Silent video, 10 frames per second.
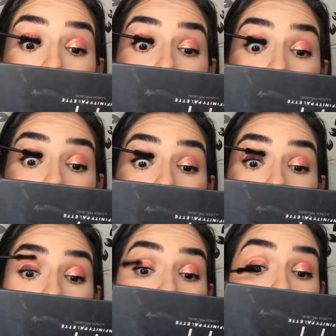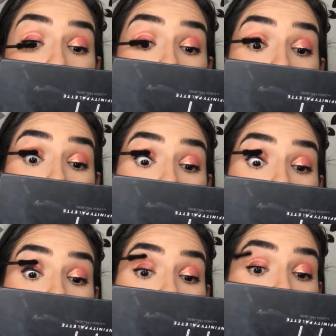It's doing the work
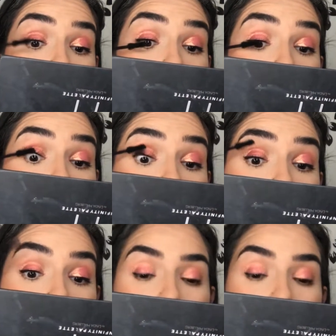nicely.